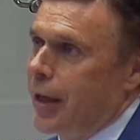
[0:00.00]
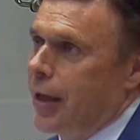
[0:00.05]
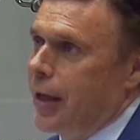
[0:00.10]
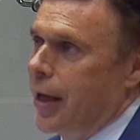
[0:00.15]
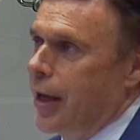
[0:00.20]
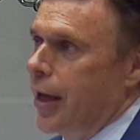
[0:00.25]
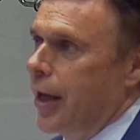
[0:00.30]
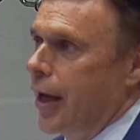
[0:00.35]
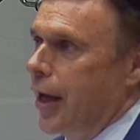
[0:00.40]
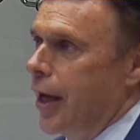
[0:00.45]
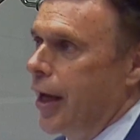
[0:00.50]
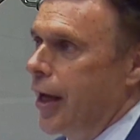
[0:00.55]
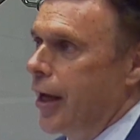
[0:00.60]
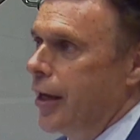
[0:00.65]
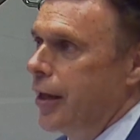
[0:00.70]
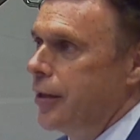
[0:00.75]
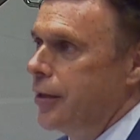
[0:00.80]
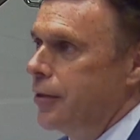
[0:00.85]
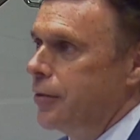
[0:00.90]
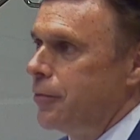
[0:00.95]

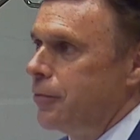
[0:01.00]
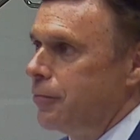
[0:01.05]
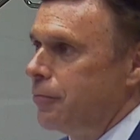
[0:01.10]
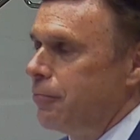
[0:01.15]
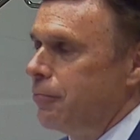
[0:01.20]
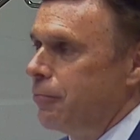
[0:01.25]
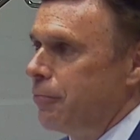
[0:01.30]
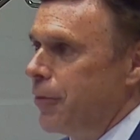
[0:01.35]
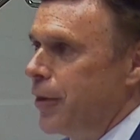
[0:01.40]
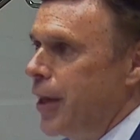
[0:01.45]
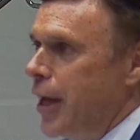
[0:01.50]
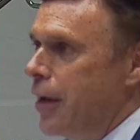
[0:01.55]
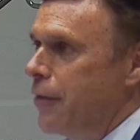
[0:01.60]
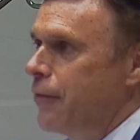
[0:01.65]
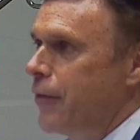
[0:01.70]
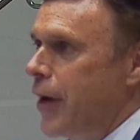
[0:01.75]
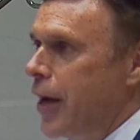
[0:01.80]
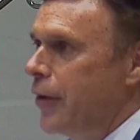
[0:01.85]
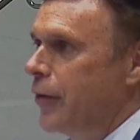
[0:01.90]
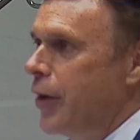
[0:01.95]
and they
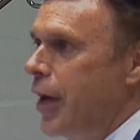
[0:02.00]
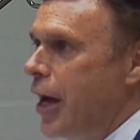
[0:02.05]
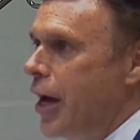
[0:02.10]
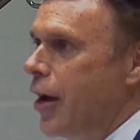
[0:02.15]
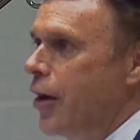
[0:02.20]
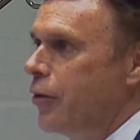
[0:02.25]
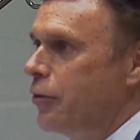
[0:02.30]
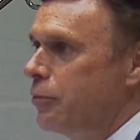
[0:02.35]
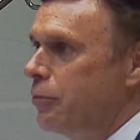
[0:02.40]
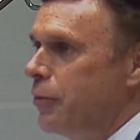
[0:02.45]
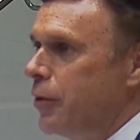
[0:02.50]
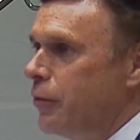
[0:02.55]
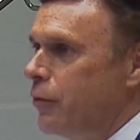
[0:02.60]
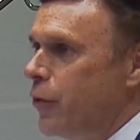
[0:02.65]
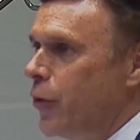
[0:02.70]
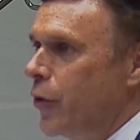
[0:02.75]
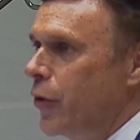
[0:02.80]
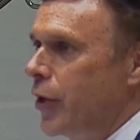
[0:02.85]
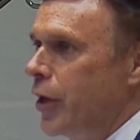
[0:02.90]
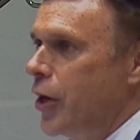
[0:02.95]
found out
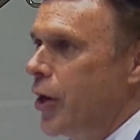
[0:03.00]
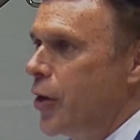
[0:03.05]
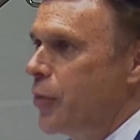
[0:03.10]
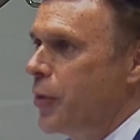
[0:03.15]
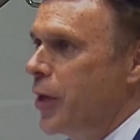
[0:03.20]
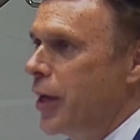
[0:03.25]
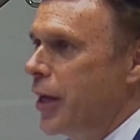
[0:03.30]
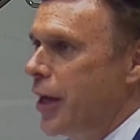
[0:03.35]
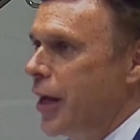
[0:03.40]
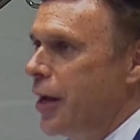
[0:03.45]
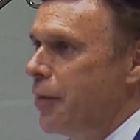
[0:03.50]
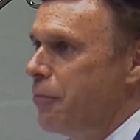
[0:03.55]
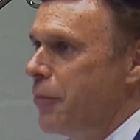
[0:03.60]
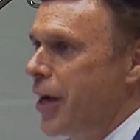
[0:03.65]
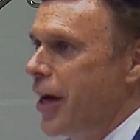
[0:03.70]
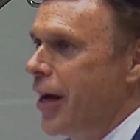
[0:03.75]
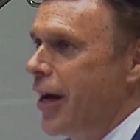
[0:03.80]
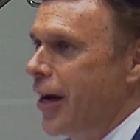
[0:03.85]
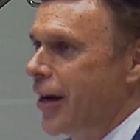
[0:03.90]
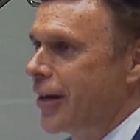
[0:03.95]
before the army came
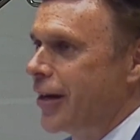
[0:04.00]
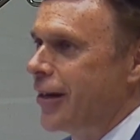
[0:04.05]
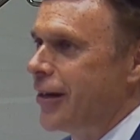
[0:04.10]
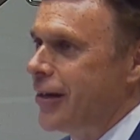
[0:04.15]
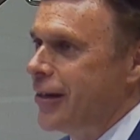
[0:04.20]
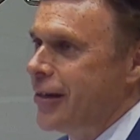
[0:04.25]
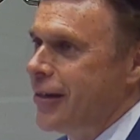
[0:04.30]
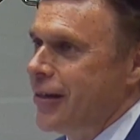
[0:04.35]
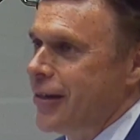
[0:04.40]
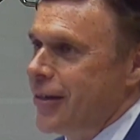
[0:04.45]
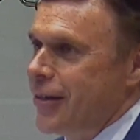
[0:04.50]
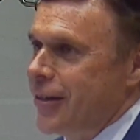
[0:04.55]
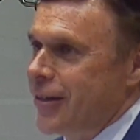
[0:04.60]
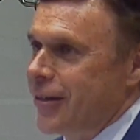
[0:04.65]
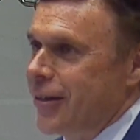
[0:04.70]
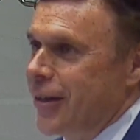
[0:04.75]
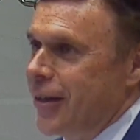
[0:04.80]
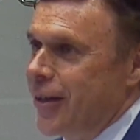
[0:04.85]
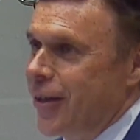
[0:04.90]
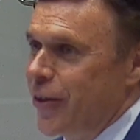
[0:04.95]
back
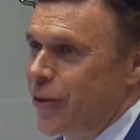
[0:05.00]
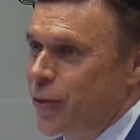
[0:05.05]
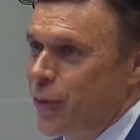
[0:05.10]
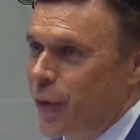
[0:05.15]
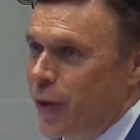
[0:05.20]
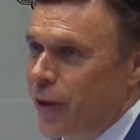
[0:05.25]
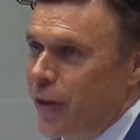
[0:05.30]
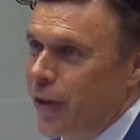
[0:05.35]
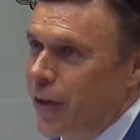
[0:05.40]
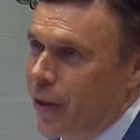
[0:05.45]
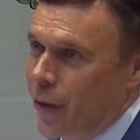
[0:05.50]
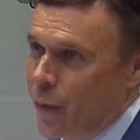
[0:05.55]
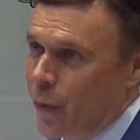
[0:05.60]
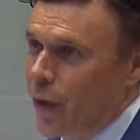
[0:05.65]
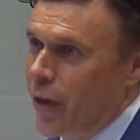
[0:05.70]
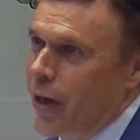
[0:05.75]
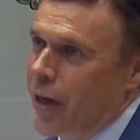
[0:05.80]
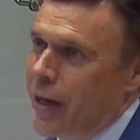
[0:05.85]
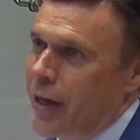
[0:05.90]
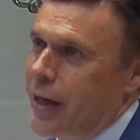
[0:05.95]
that Israel had
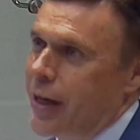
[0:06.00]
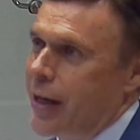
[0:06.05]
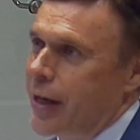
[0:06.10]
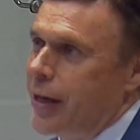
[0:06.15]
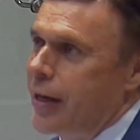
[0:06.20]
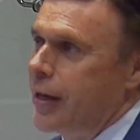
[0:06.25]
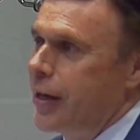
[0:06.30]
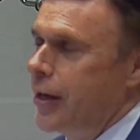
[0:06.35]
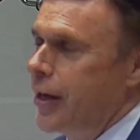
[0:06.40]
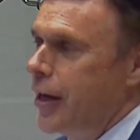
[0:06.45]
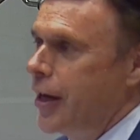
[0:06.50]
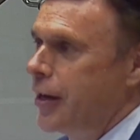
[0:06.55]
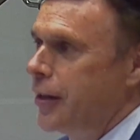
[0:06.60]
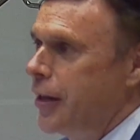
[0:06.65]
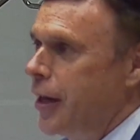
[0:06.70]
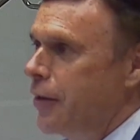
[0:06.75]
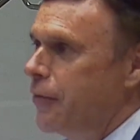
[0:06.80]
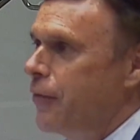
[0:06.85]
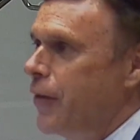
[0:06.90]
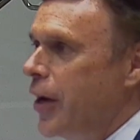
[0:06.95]
won, and
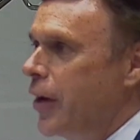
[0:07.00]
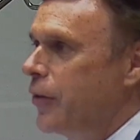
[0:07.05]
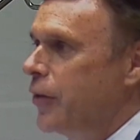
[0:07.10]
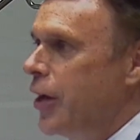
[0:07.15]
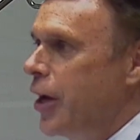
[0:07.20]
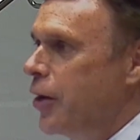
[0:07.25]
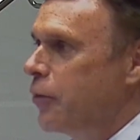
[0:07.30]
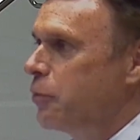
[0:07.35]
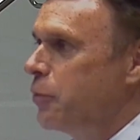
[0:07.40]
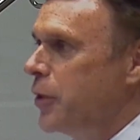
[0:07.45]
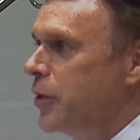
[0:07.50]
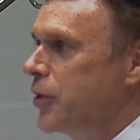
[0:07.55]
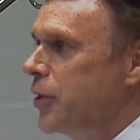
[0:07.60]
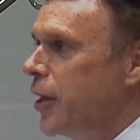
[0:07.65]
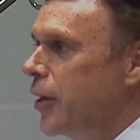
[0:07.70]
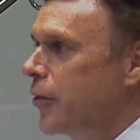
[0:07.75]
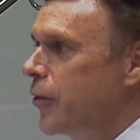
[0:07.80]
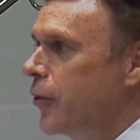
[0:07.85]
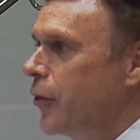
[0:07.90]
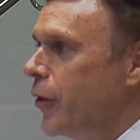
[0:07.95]
they found out
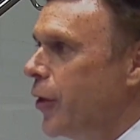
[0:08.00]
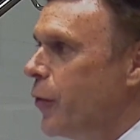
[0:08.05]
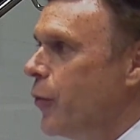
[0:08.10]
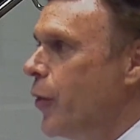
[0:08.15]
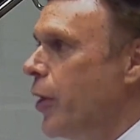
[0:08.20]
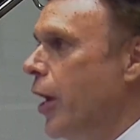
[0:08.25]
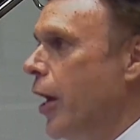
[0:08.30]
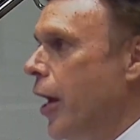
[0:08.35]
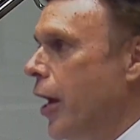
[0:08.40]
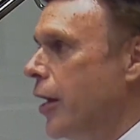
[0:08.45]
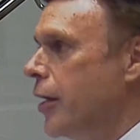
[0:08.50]
particularly why.